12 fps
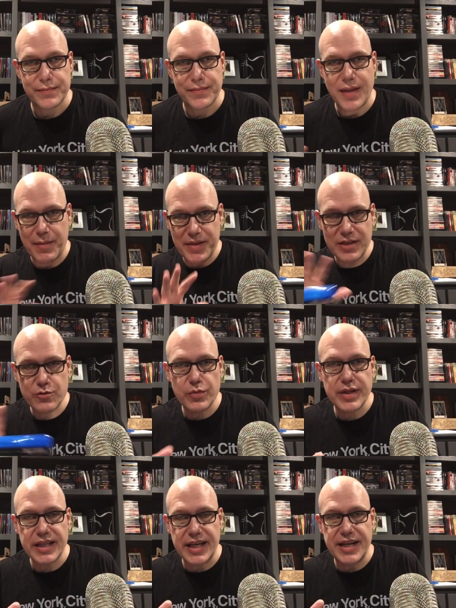I mean, that's
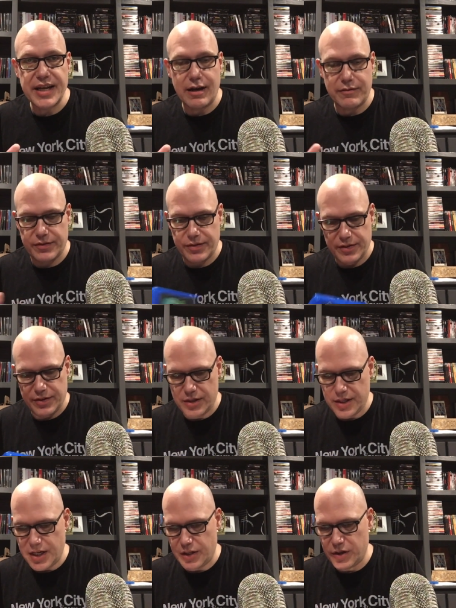really enough to
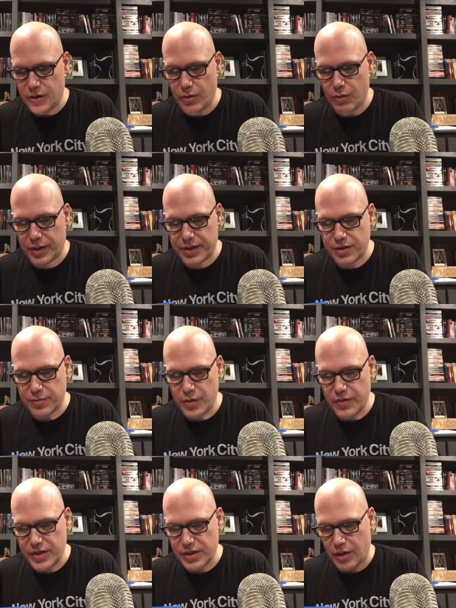tell you what this
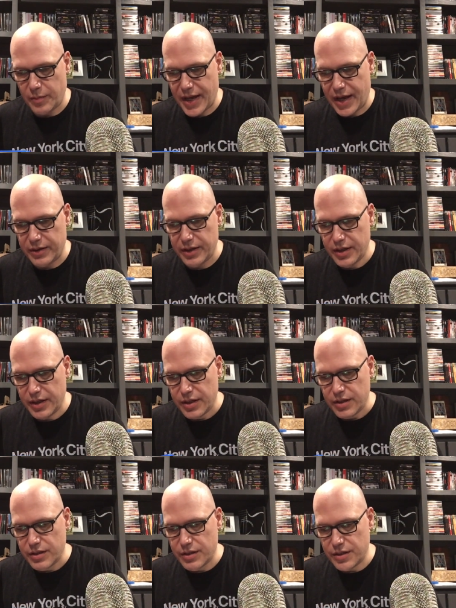movie is all about.
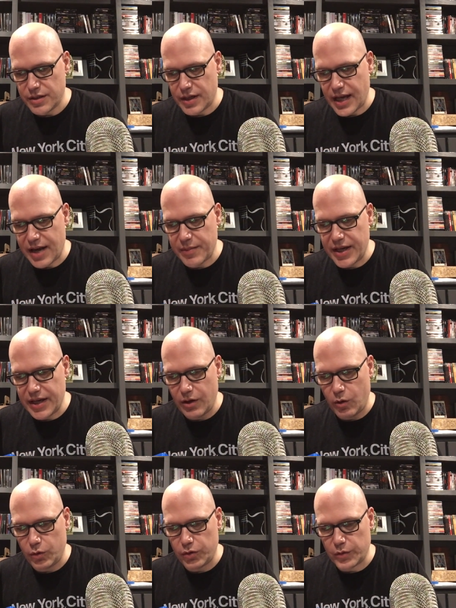So it's got to be an
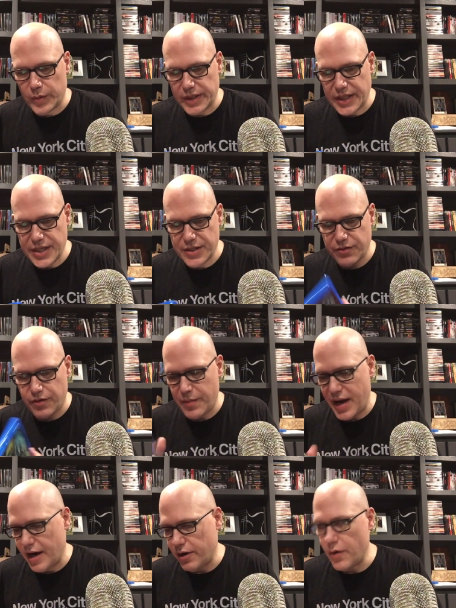older release from
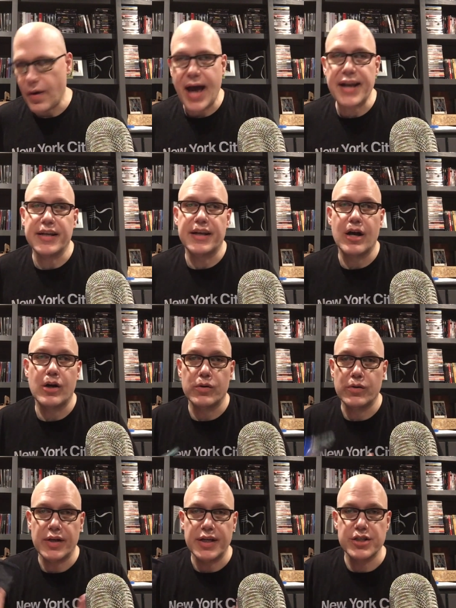Arrow. I didn't
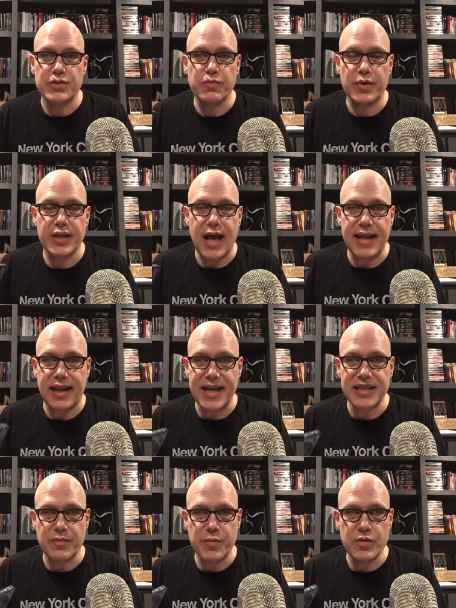know. It just one that I liked
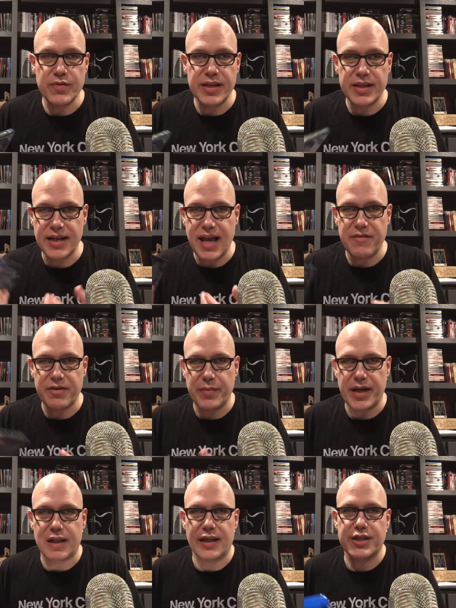the movie and didn't have it in my
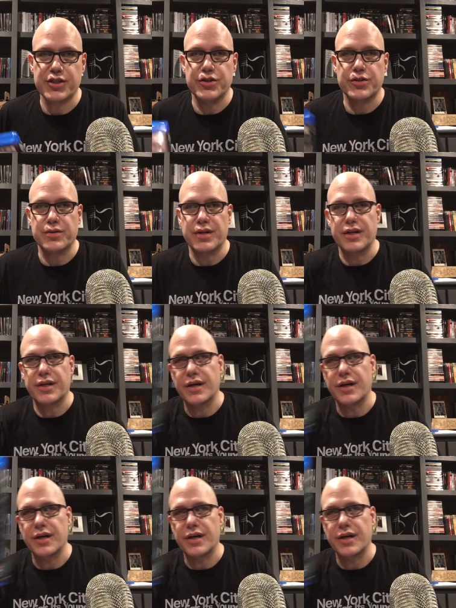collection, so there you go.